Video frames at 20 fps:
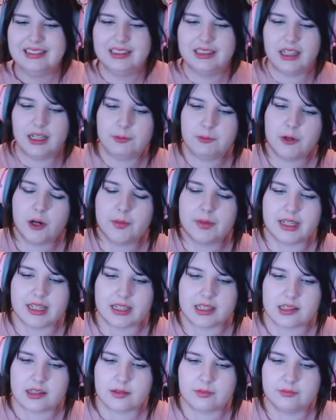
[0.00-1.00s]
I
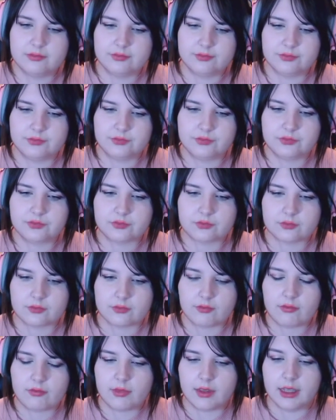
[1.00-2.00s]
promise.
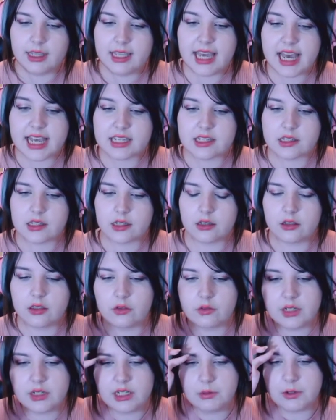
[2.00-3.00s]
Yes,
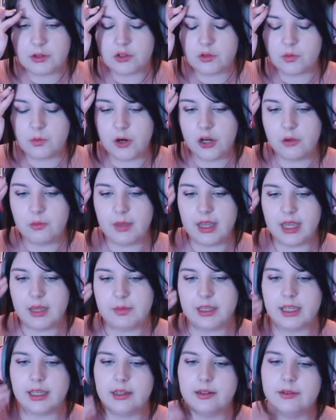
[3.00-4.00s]
3D World tomorrow,
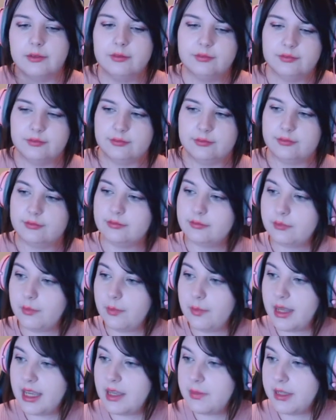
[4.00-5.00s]
maybe.
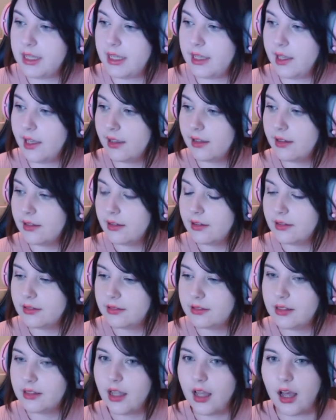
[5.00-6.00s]
Maybe.
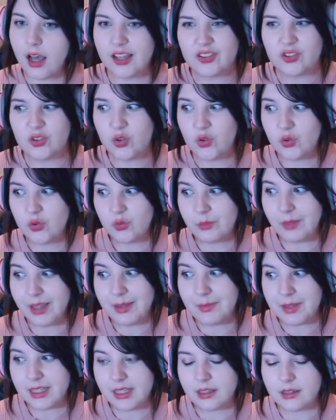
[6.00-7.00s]
I don't know,
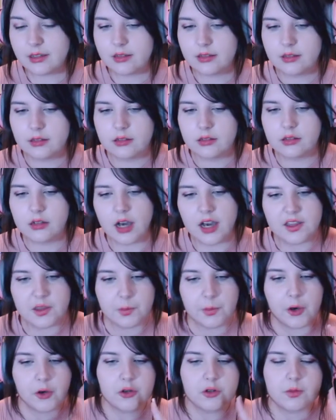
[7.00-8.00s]
maybe. Either
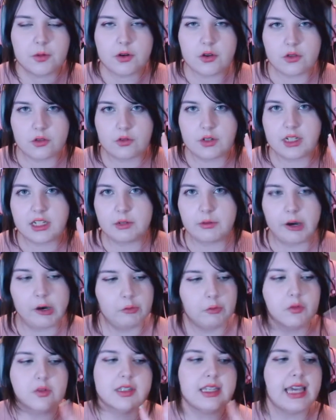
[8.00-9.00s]
Pokemon or 3D
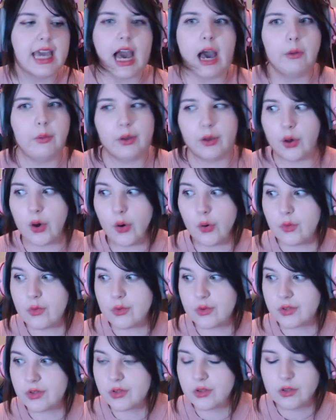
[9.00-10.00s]
World. We'll see how it goes.
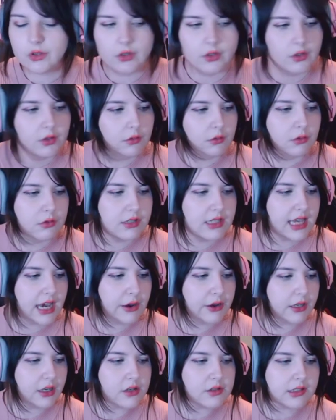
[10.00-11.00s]
We'll see
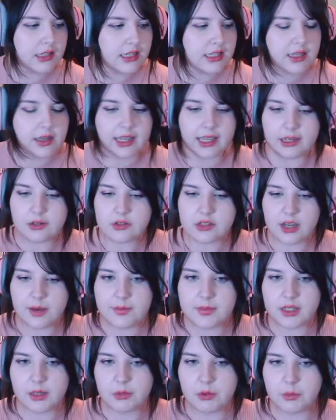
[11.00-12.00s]
how it goes unless something else
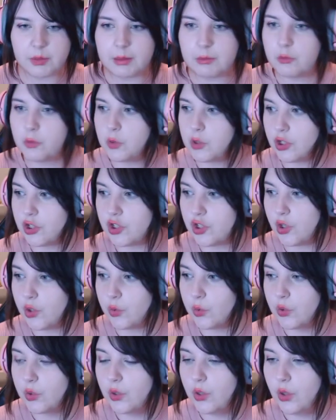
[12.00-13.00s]
comes up that people want to do.
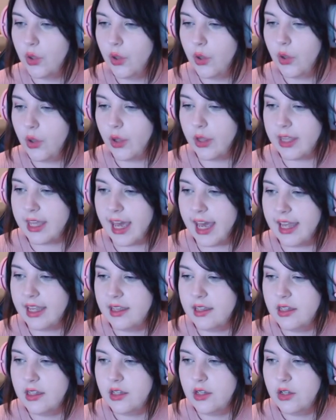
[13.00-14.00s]
Okay?
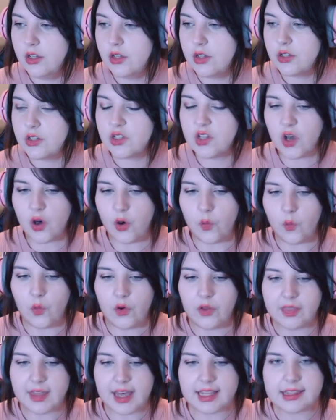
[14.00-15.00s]
So,
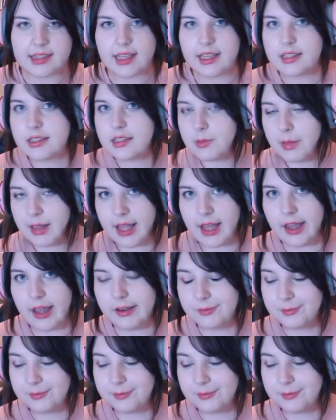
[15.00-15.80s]
that that's the plan.